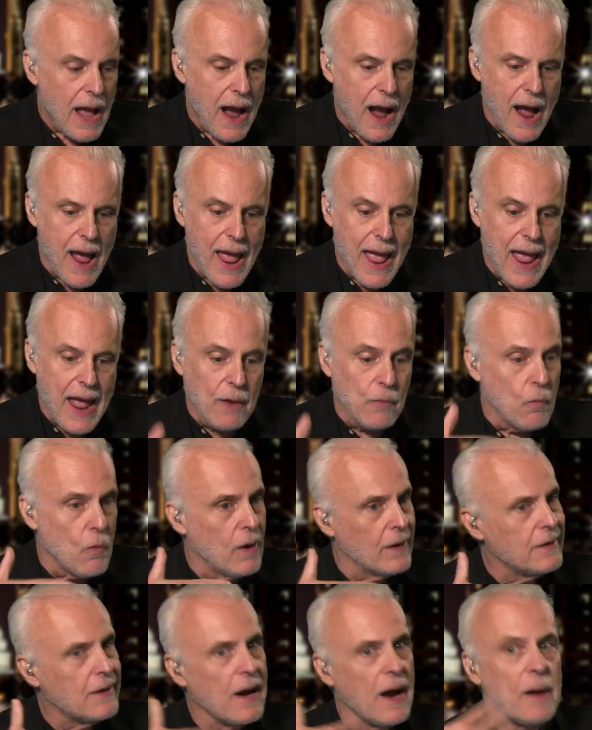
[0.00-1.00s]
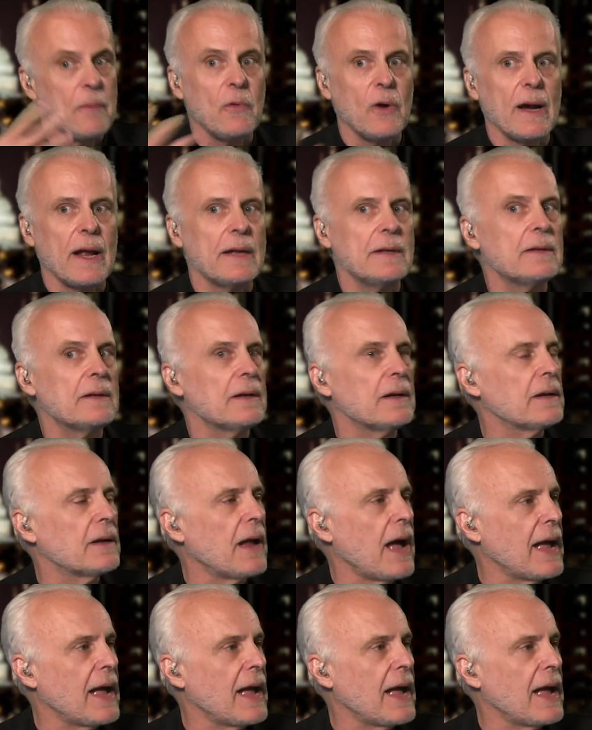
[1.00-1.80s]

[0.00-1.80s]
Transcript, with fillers: I, and one time when I did it,